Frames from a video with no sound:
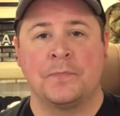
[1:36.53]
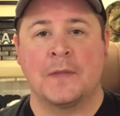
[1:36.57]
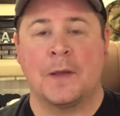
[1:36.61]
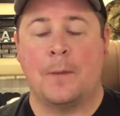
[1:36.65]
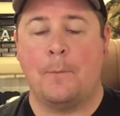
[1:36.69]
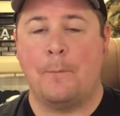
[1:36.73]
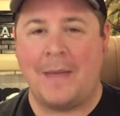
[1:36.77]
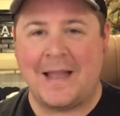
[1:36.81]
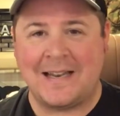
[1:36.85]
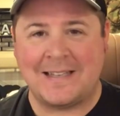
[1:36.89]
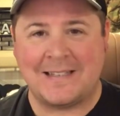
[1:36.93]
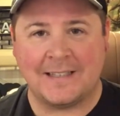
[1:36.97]

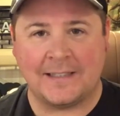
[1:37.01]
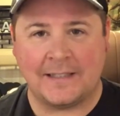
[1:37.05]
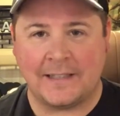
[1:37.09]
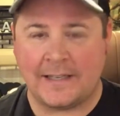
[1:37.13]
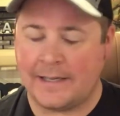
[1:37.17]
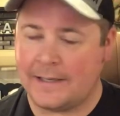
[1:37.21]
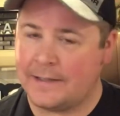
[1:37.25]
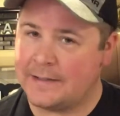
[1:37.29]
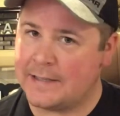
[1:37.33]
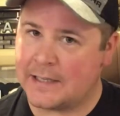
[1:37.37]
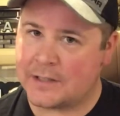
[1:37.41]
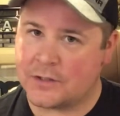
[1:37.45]

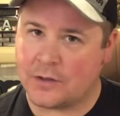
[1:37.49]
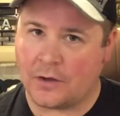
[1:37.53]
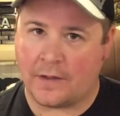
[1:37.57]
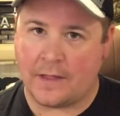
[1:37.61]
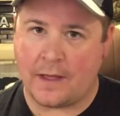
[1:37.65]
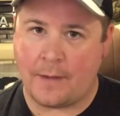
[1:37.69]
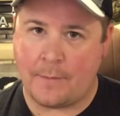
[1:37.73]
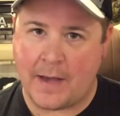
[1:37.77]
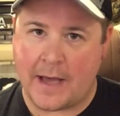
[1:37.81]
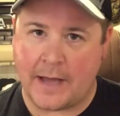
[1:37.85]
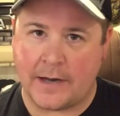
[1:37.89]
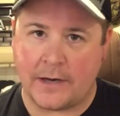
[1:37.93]
Mentally, that's all
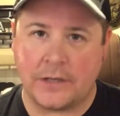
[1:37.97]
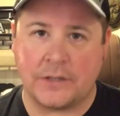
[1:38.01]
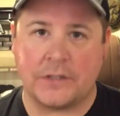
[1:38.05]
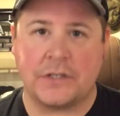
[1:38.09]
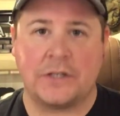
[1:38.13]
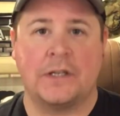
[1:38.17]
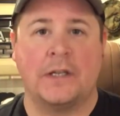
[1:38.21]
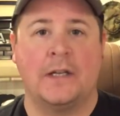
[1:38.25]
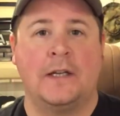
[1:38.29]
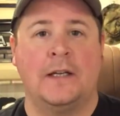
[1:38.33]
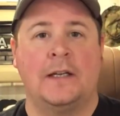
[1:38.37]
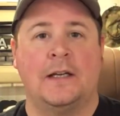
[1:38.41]
that
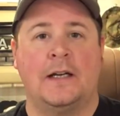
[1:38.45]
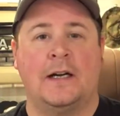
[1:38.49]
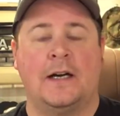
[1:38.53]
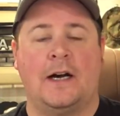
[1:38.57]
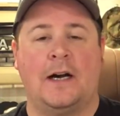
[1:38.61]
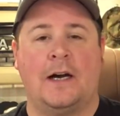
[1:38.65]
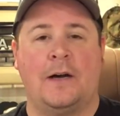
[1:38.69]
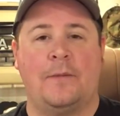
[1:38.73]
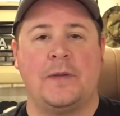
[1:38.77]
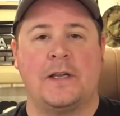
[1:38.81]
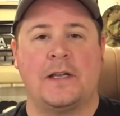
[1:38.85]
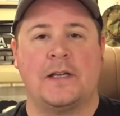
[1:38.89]
matters.
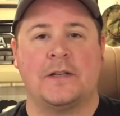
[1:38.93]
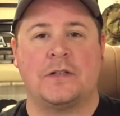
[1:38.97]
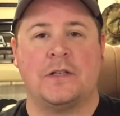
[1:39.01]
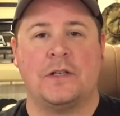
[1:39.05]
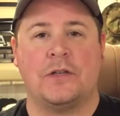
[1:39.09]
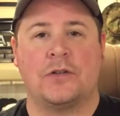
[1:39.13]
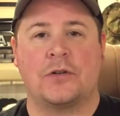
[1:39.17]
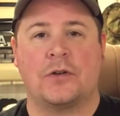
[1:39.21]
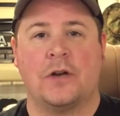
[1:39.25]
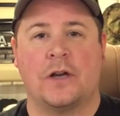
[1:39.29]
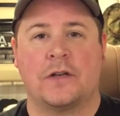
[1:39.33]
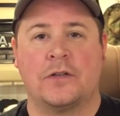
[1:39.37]
Uh, because
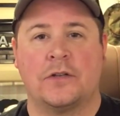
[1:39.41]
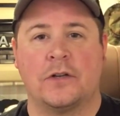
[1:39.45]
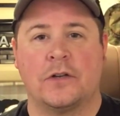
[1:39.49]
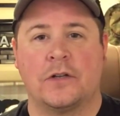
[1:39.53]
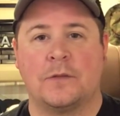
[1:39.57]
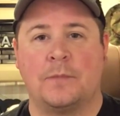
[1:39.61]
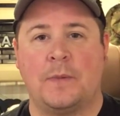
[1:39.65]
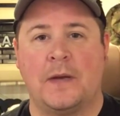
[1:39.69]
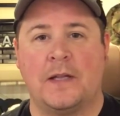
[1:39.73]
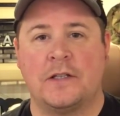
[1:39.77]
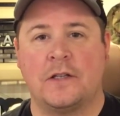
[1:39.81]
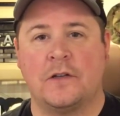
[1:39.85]
these trucks are
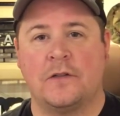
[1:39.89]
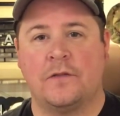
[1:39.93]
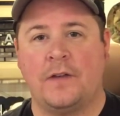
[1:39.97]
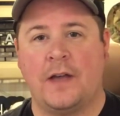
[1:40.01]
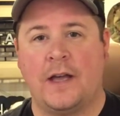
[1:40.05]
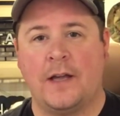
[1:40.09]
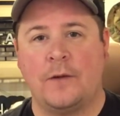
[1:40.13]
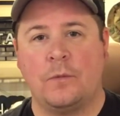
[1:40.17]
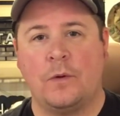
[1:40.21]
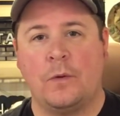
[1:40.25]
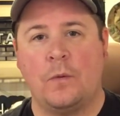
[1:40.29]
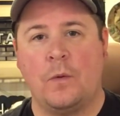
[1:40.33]
expensive
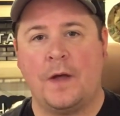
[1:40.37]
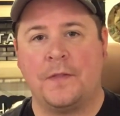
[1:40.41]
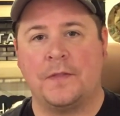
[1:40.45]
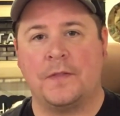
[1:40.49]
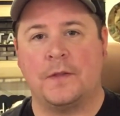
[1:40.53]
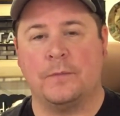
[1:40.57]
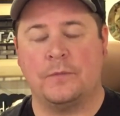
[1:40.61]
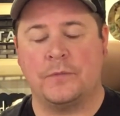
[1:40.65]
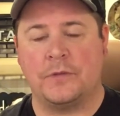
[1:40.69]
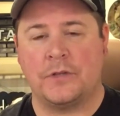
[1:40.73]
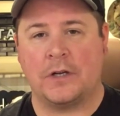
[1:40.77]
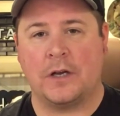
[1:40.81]
and we want
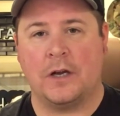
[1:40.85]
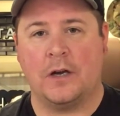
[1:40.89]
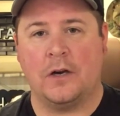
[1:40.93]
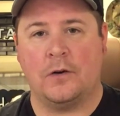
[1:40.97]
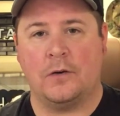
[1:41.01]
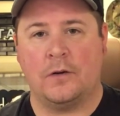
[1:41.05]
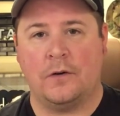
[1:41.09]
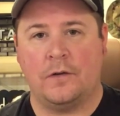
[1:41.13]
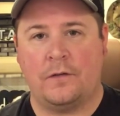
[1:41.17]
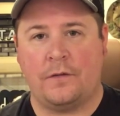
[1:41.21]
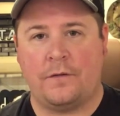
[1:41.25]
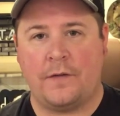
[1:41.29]
them to
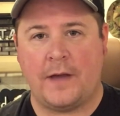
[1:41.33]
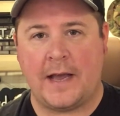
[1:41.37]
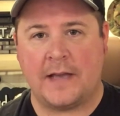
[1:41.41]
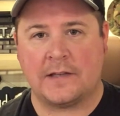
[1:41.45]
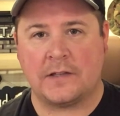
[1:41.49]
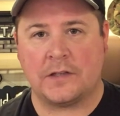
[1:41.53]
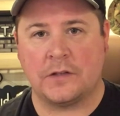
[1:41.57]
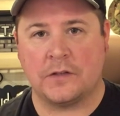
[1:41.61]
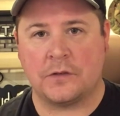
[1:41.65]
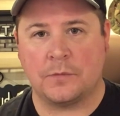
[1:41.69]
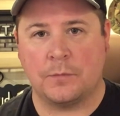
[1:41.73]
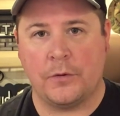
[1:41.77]
go
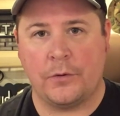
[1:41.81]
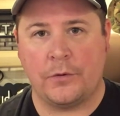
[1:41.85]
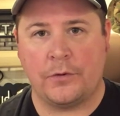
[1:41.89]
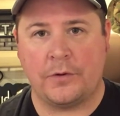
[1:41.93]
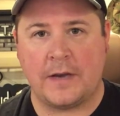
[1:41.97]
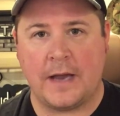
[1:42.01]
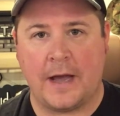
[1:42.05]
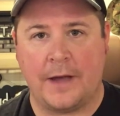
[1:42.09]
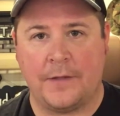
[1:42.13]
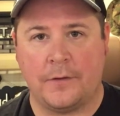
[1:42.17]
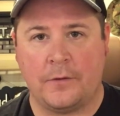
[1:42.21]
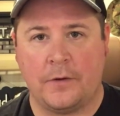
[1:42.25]
fast and smooth
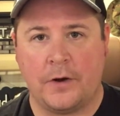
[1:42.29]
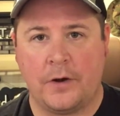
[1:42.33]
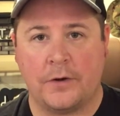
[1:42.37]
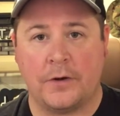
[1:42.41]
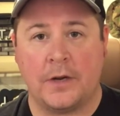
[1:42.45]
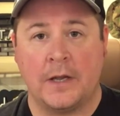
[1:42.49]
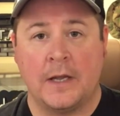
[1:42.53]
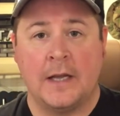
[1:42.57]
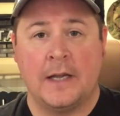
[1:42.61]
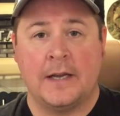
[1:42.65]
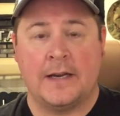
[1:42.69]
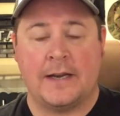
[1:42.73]
down the
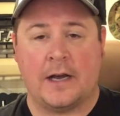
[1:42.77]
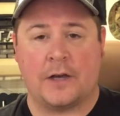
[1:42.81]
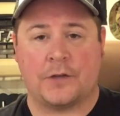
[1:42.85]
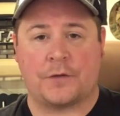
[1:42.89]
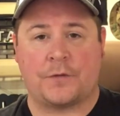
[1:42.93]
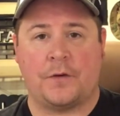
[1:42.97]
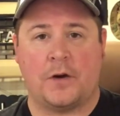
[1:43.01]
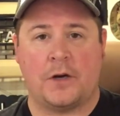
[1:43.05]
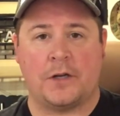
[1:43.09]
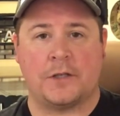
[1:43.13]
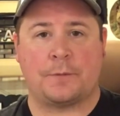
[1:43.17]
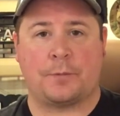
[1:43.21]
road. Now,
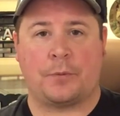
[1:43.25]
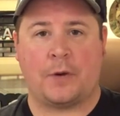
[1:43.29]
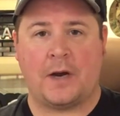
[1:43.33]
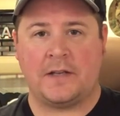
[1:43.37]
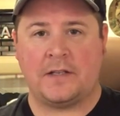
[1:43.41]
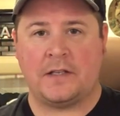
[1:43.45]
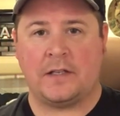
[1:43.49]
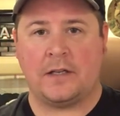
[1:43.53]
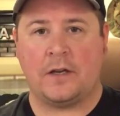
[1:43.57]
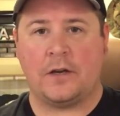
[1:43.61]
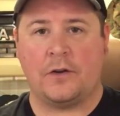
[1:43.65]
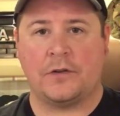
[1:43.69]
as far as
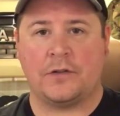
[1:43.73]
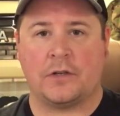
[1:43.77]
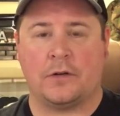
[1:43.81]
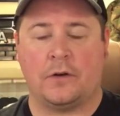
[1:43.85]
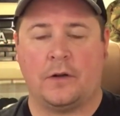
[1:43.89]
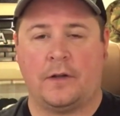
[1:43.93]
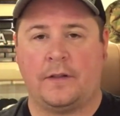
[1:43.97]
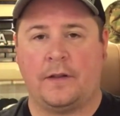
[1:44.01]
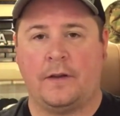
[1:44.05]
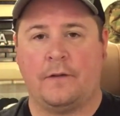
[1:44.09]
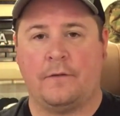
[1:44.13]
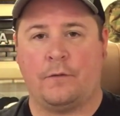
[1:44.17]
pricing goes and
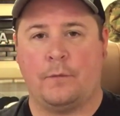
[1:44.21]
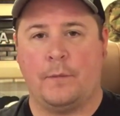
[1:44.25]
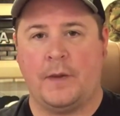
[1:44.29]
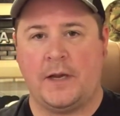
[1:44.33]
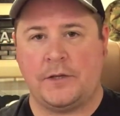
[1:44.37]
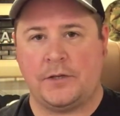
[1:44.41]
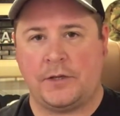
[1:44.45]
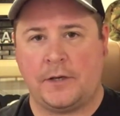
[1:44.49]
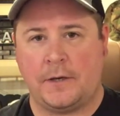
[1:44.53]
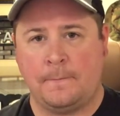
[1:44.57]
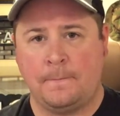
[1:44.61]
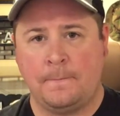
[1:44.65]
all the
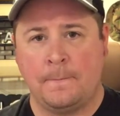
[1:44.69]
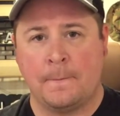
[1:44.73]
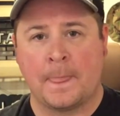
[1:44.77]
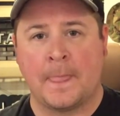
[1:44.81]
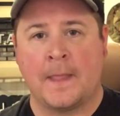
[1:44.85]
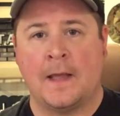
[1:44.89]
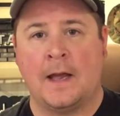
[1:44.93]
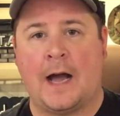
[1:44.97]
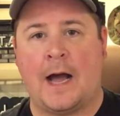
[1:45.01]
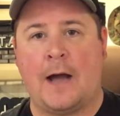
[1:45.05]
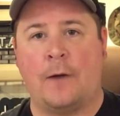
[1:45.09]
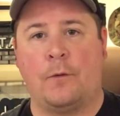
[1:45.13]
information,
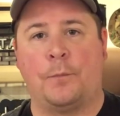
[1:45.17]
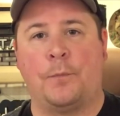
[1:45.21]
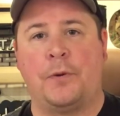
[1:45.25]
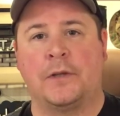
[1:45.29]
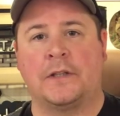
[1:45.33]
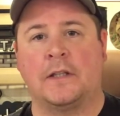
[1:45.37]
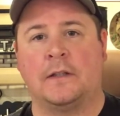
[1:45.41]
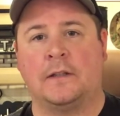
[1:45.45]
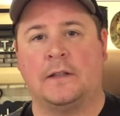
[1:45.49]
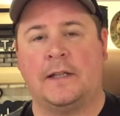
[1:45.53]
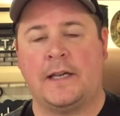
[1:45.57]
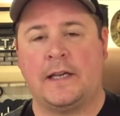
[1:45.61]
I will
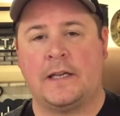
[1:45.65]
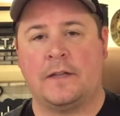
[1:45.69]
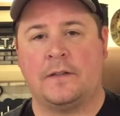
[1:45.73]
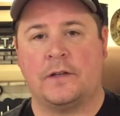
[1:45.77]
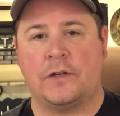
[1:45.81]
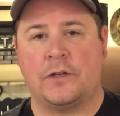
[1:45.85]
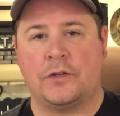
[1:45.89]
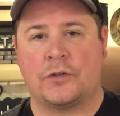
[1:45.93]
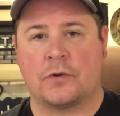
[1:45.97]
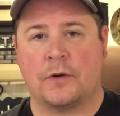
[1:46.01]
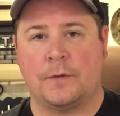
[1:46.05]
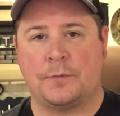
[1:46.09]
put the link in
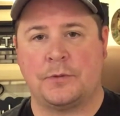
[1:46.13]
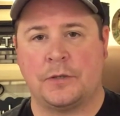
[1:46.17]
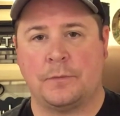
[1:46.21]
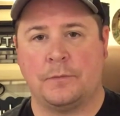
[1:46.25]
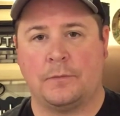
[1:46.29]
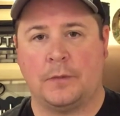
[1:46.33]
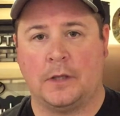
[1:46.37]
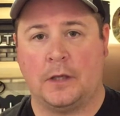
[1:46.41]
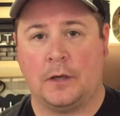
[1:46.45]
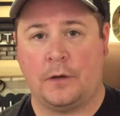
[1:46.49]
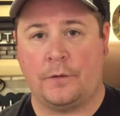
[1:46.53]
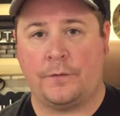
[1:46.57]
the
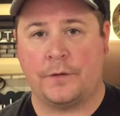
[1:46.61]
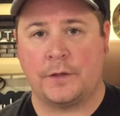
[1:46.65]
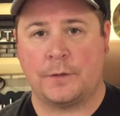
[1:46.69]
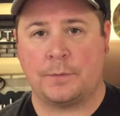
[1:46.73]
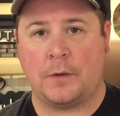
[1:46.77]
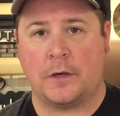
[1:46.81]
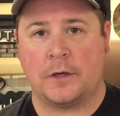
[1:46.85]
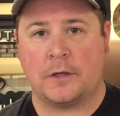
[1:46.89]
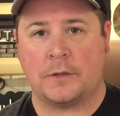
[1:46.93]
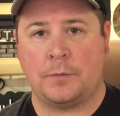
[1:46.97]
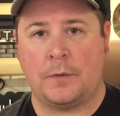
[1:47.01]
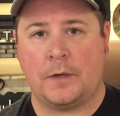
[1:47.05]
description below for
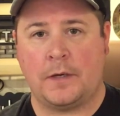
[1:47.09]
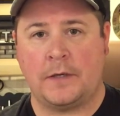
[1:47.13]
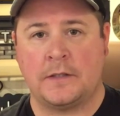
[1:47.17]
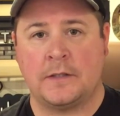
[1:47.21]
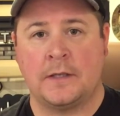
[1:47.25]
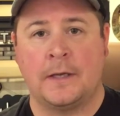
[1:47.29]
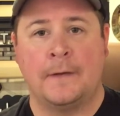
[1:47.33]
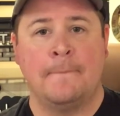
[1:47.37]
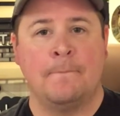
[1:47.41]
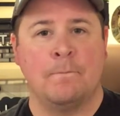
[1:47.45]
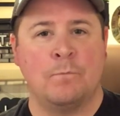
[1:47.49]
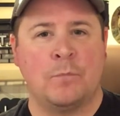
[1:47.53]
Sparks
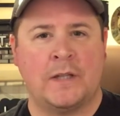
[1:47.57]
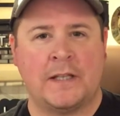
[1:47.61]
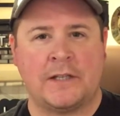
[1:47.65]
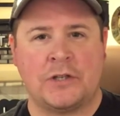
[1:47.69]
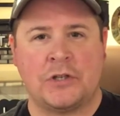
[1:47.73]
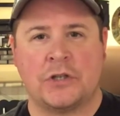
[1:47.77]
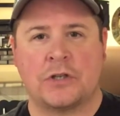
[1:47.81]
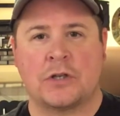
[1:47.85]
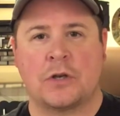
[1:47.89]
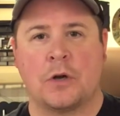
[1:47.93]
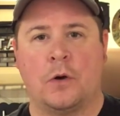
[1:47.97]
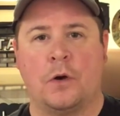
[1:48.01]
Parts, but
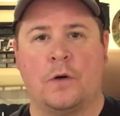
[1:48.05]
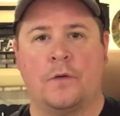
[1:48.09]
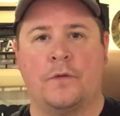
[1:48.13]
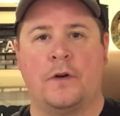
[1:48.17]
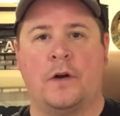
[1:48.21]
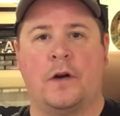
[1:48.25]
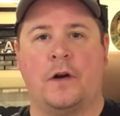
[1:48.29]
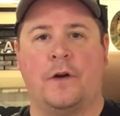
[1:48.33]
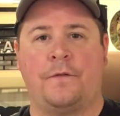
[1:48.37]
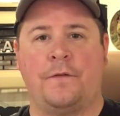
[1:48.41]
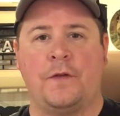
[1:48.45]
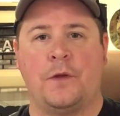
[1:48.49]
let's just go
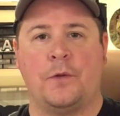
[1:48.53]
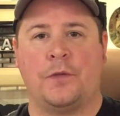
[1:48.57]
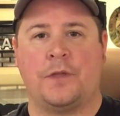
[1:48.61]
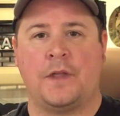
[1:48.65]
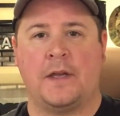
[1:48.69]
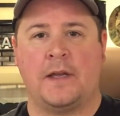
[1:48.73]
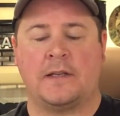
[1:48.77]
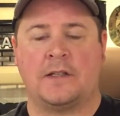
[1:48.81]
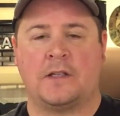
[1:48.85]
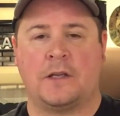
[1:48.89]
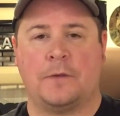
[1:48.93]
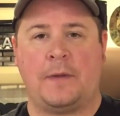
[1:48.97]
over a few
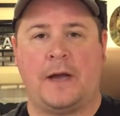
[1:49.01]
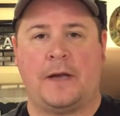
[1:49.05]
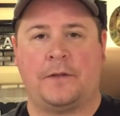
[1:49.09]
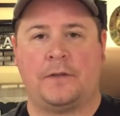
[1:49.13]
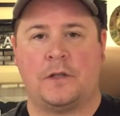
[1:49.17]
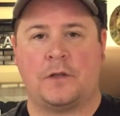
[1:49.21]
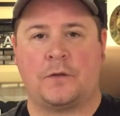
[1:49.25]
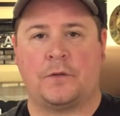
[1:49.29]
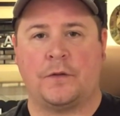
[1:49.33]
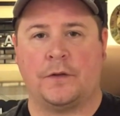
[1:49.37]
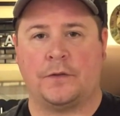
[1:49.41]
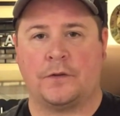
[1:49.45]
things about
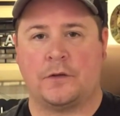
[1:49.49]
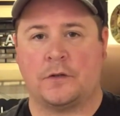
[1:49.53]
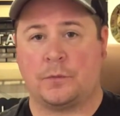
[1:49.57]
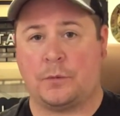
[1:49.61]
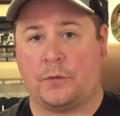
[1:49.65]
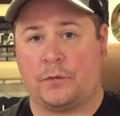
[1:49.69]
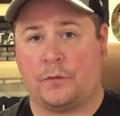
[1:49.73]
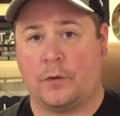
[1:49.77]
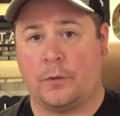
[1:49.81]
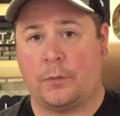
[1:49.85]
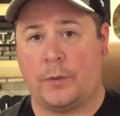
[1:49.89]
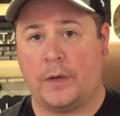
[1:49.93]
these filters
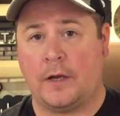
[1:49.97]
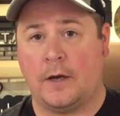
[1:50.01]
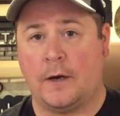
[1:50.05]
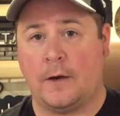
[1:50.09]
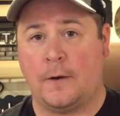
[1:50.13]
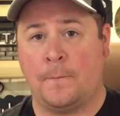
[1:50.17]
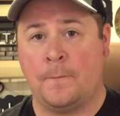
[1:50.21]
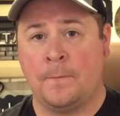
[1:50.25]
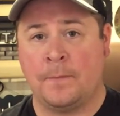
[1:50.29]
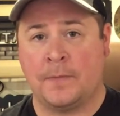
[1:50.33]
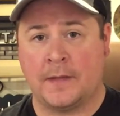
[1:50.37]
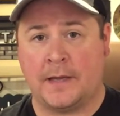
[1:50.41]
before we
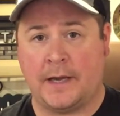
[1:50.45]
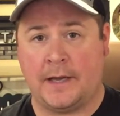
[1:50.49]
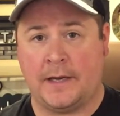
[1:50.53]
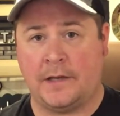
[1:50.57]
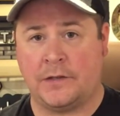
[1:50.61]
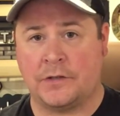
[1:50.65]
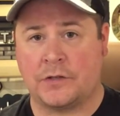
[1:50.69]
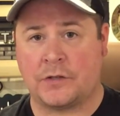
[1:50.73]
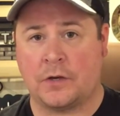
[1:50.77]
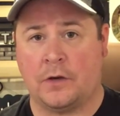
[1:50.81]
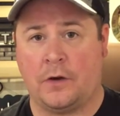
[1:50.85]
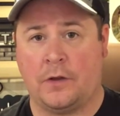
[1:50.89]
go and
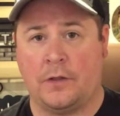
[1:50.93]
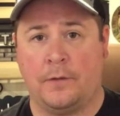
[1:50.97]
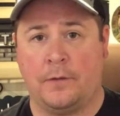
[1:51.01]
install